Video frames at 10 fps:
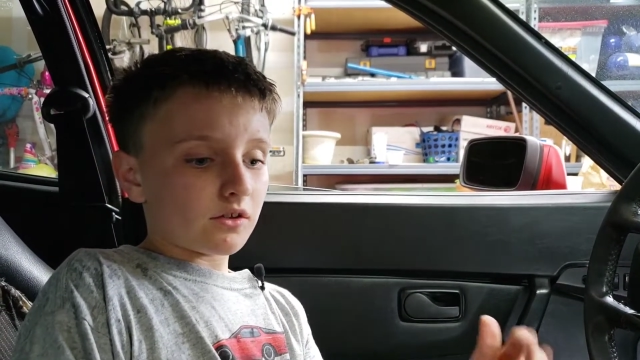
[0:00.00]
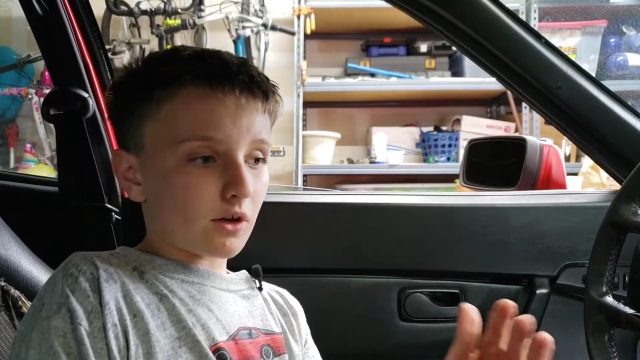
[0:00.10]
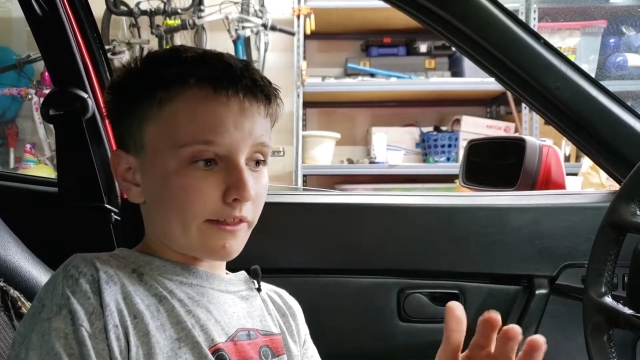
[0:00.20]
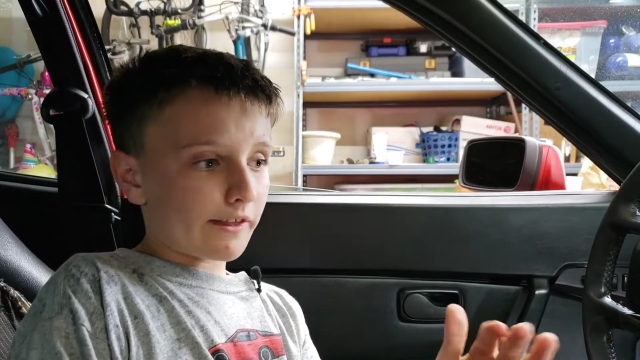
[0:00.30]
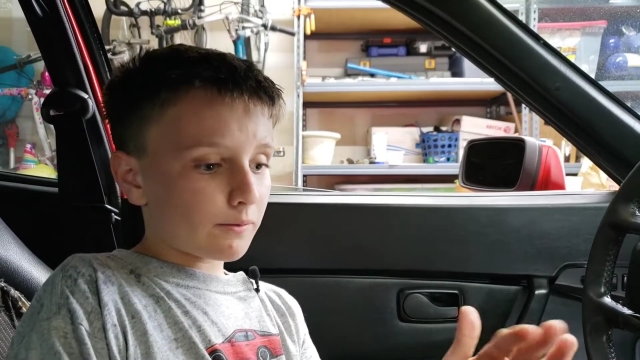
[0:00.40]

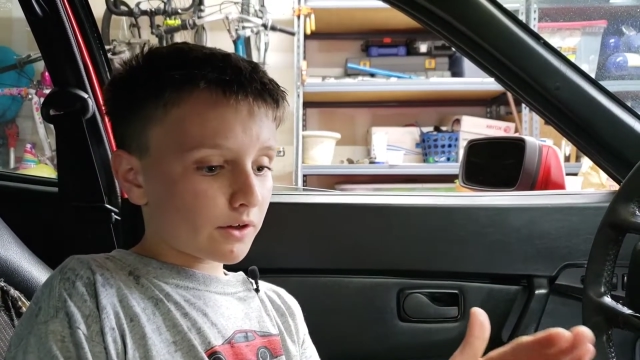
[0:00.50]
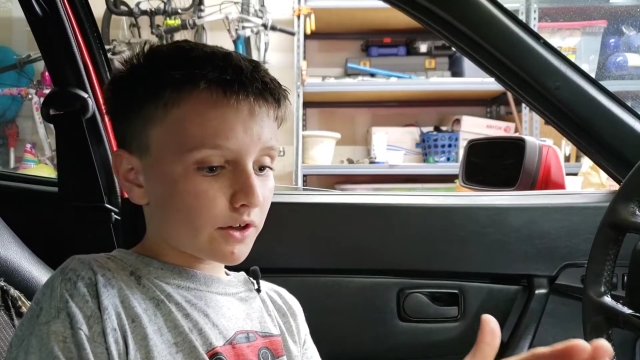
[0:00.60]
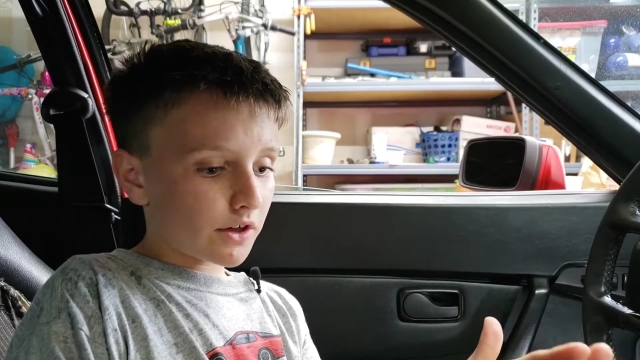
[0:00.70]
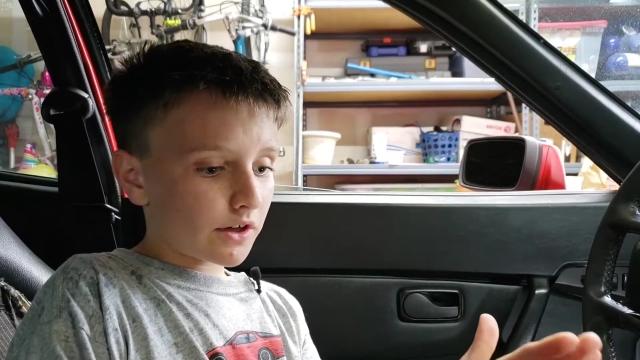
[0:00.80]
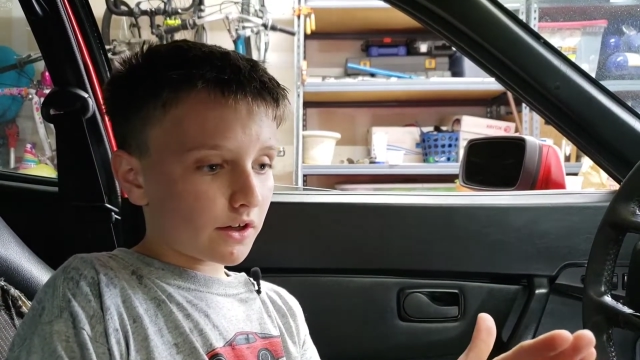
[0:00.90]
So I think we're
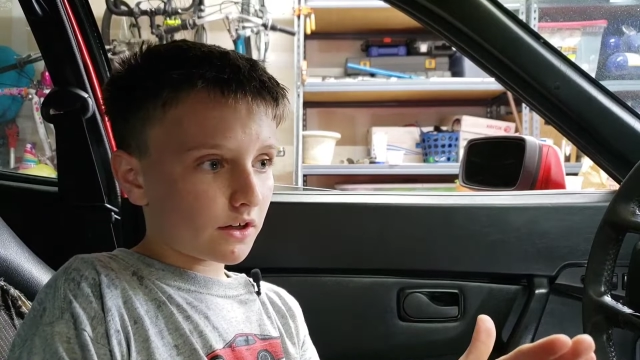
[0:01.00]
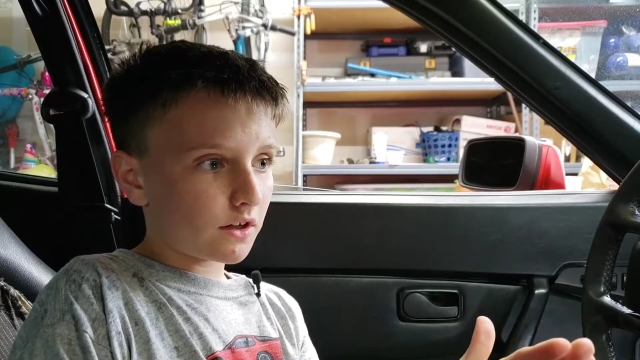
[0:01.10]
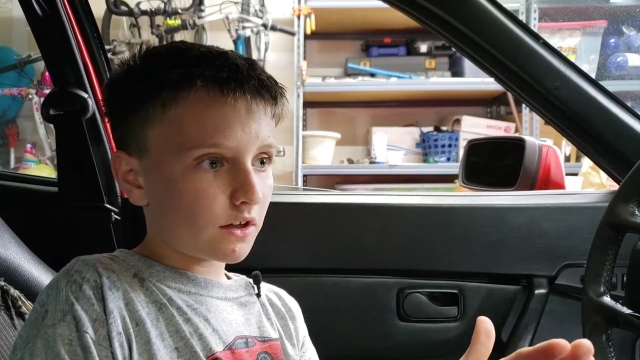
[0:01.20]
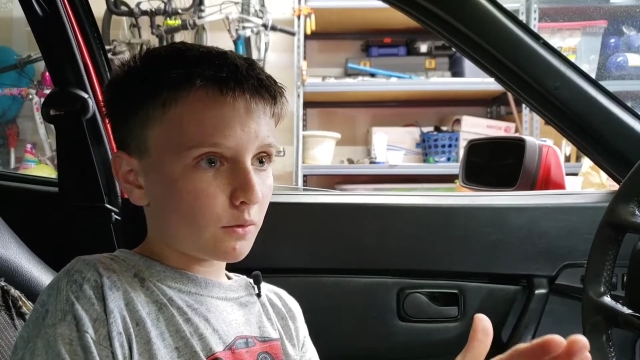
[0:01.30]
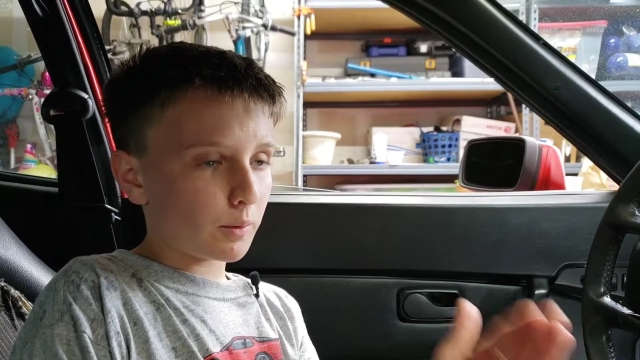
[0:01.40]
good.
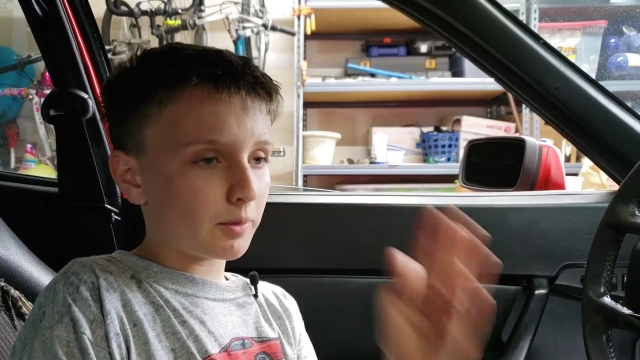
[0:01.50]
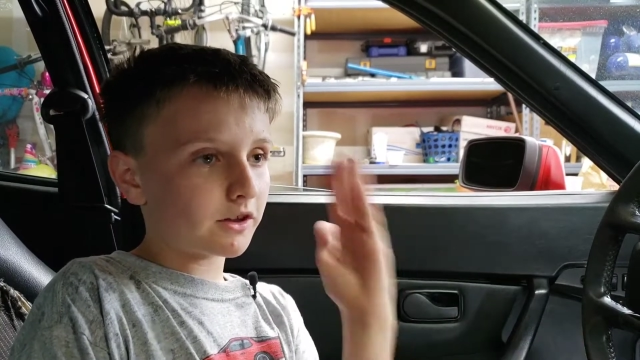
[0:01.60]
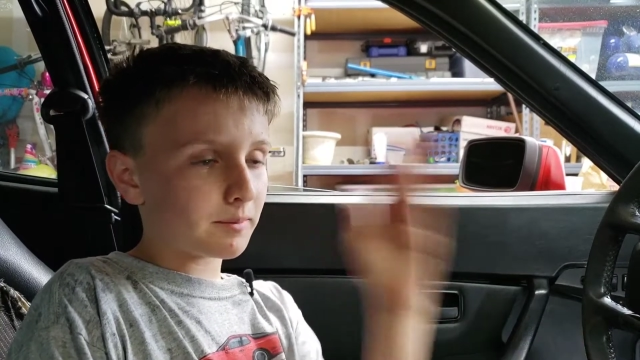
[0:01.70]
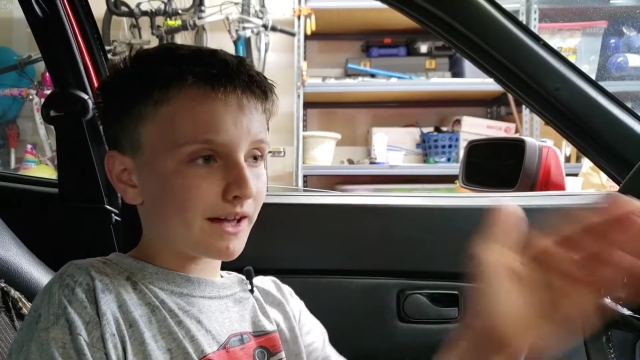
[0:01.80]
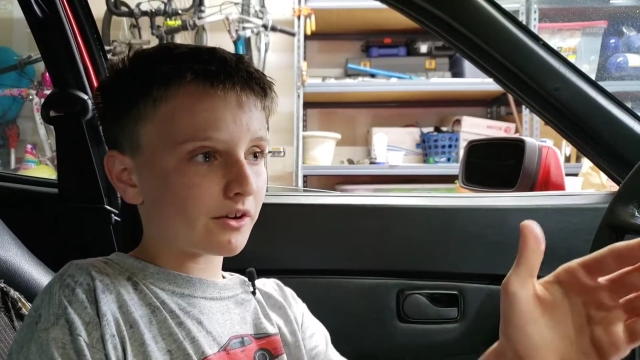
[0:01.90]
We
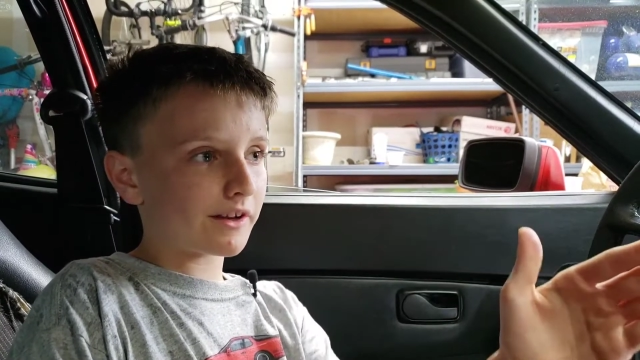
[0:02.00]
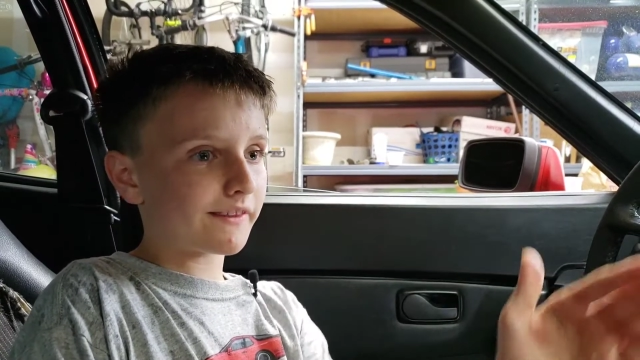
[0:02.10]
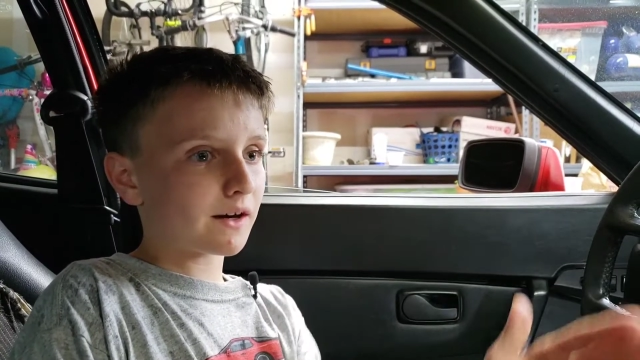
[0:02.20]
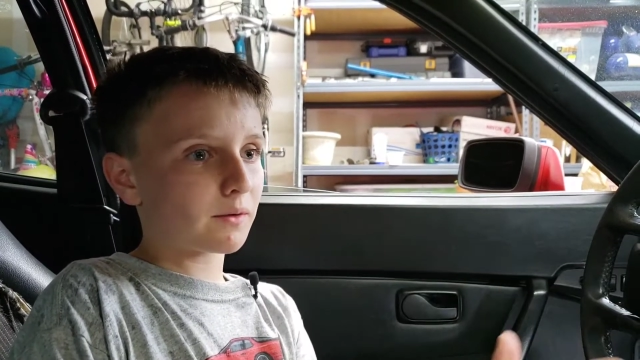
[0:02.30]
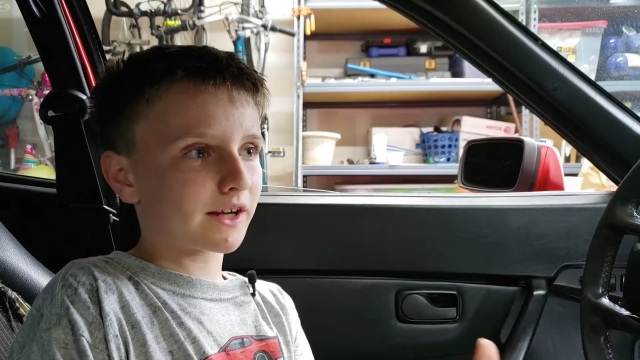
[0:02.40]
put the battery in there.